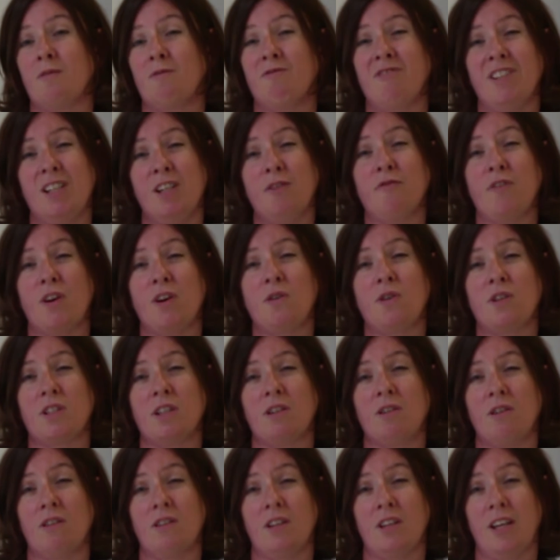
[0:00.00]
and really
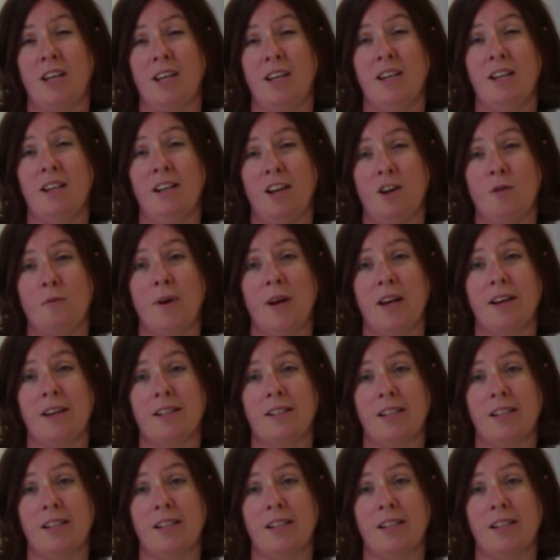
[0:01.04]
focusing on the key low-pay